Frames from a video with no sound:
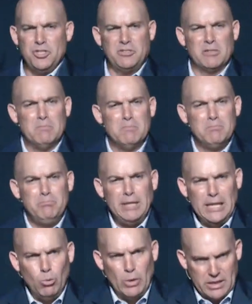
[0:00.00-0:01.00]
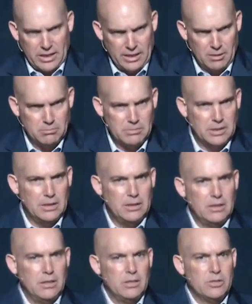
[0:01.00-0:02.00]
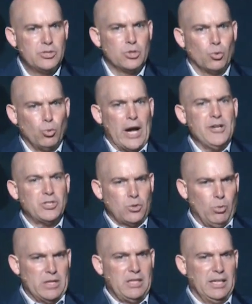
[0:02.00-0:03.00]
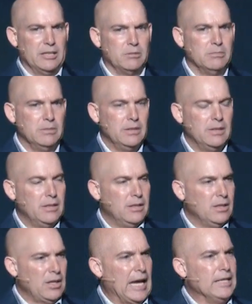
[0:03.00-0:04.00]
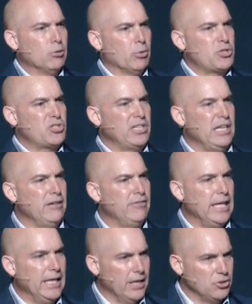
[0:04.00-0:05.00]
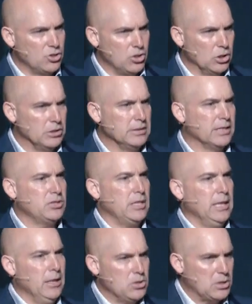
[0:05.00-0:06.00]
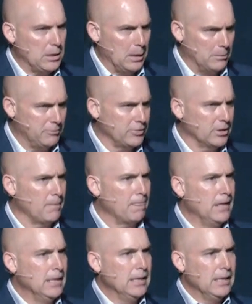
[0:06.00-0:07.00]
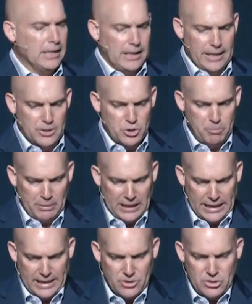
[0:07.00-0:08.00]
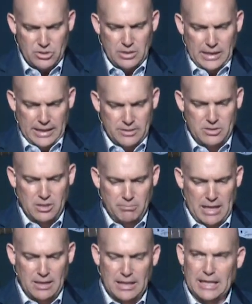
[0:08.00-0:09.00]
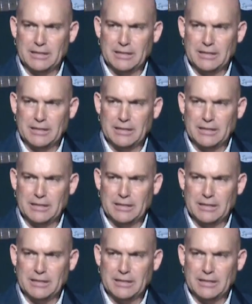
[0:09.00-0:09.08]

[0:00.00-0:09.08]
how just to be with him, to rest with him, and to receive his goodness, his comfort, his peace into